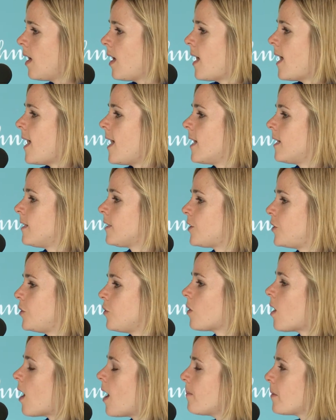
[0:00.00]
and to
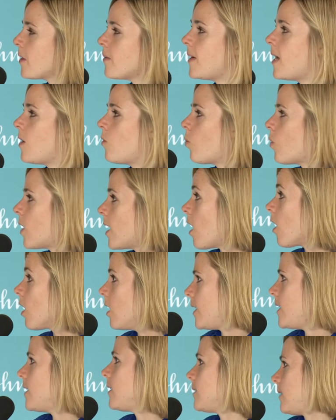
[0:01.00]
complement what
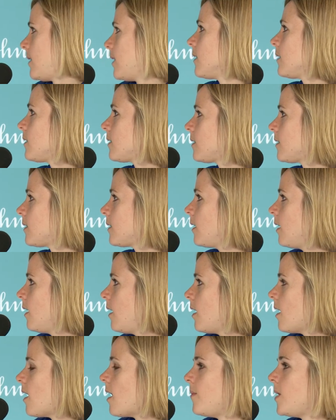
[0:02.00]
already exists.
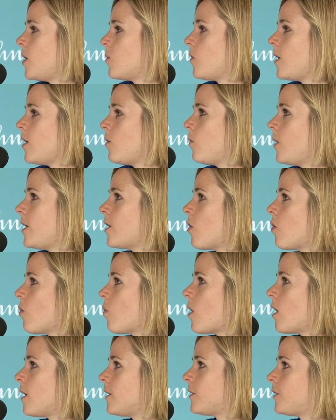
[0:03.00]
I mean, we don't
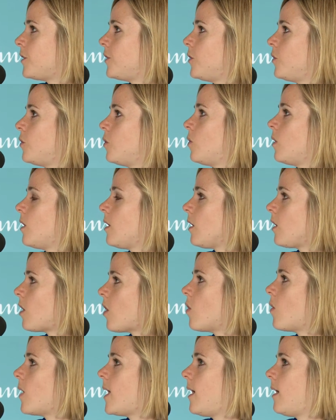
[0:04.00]
want to
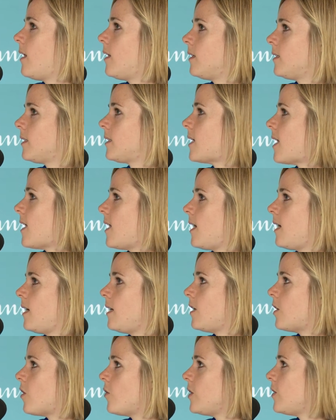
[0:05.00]
go in and say,
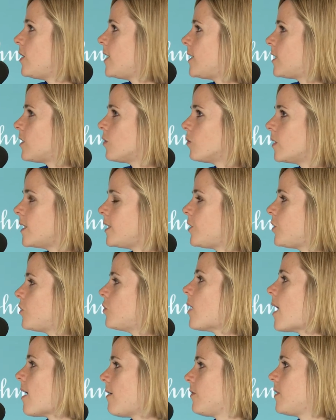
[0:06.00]
you need to
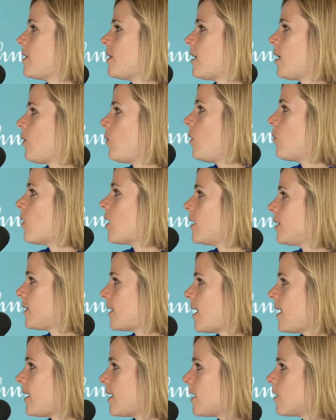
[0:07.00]
redo everything. We want to
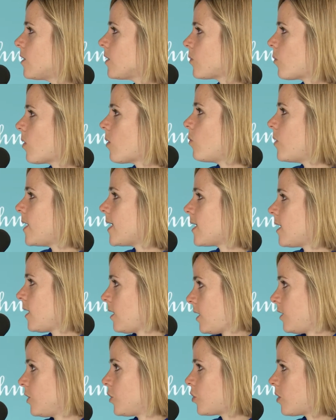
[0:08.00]
say, here's what we can
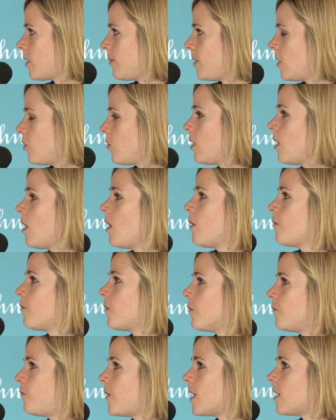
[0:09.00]
contribute.
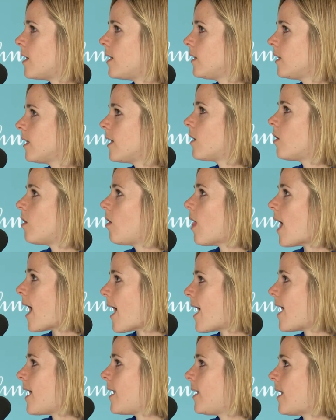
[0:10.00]
For very little
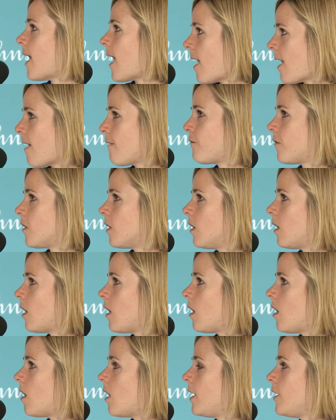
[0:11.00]
added effort
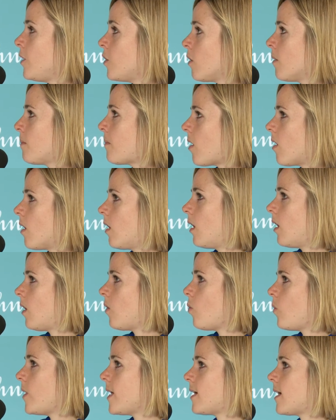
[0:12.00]
on your part,
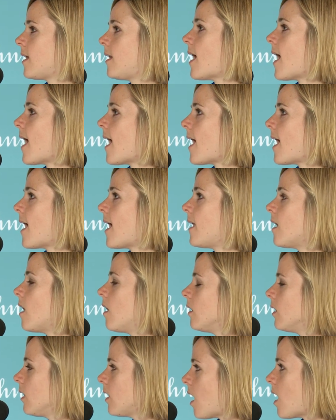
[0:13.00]
we can add
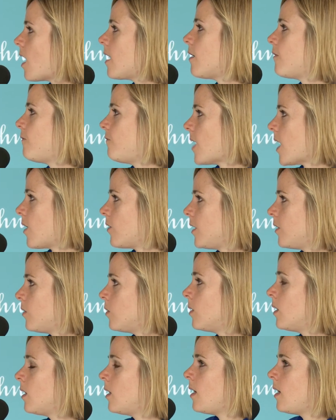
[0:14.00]
a lot of value.
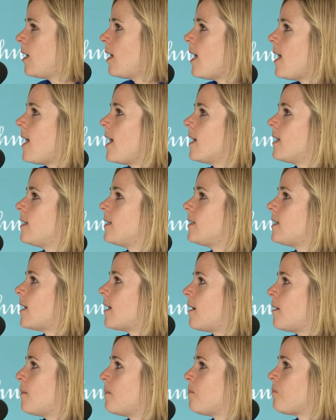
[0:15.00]

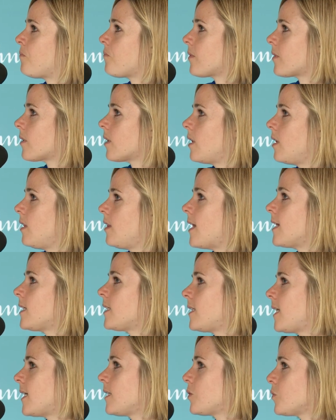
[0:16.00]
And
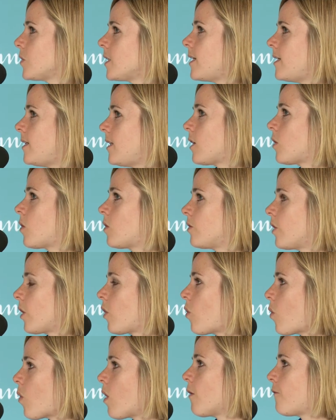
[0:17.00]
that's really the
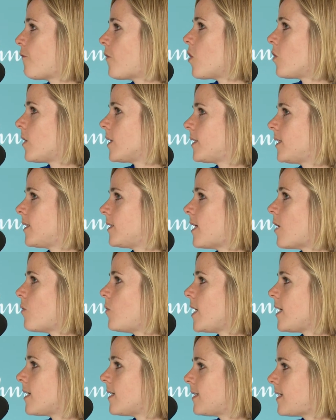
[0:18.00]
core focus, is that
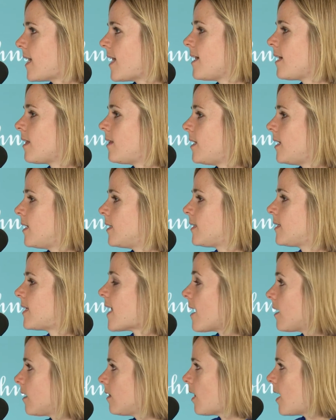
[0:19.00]
we can take these
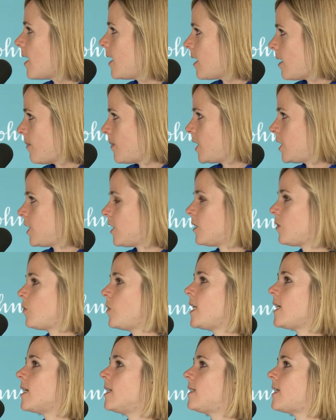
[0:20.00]
satellite images,
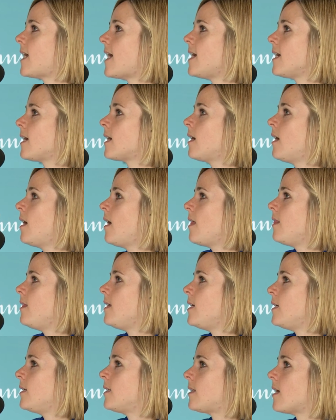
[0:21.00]
we can take
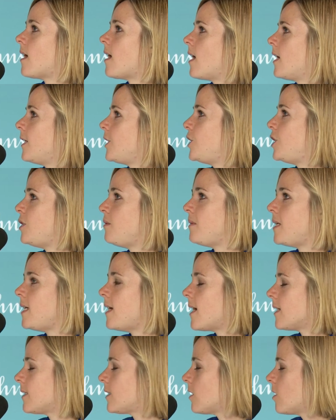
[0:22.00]
these
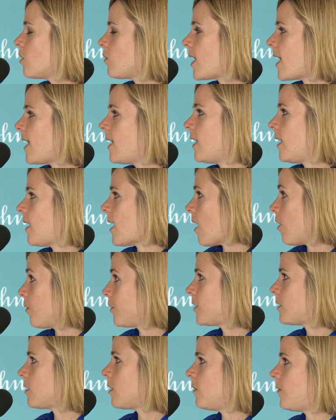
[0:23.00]
GPS-located health
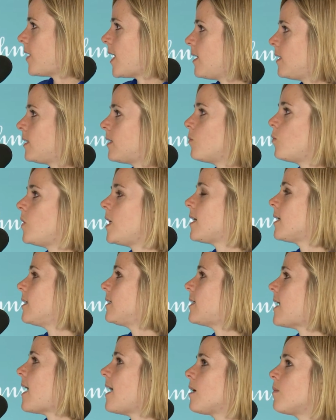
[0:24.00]
surveys, and we can
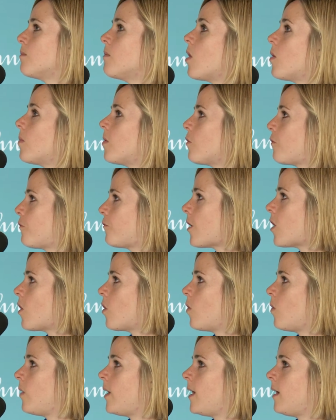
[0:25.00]
take mobile
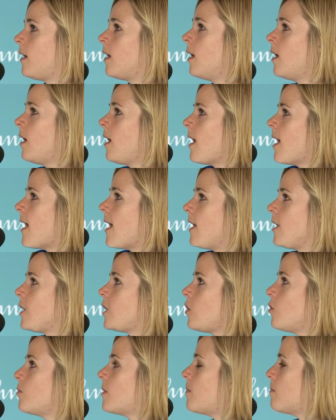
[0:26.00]
phone and
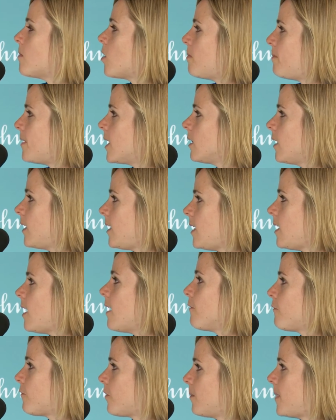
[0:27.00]
human mobility
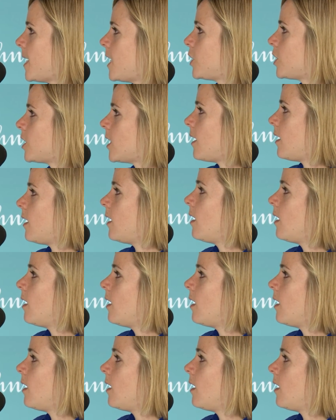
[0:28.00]
information,